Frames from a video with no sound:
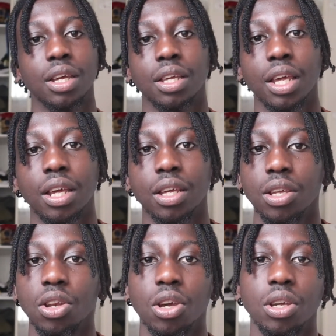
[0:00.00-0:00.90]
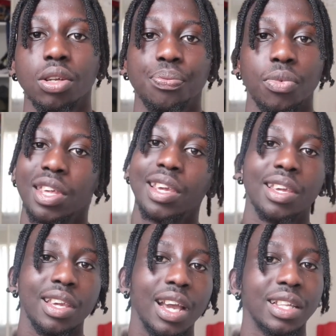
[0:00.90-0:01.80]
yeah, you know,
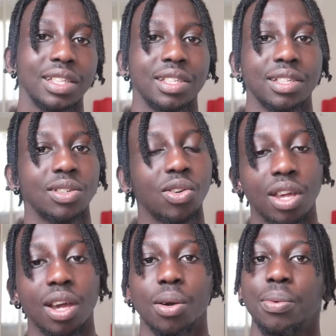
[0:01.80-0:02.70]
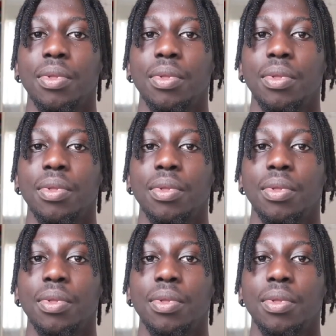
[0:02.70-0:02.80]
you got this, no cap.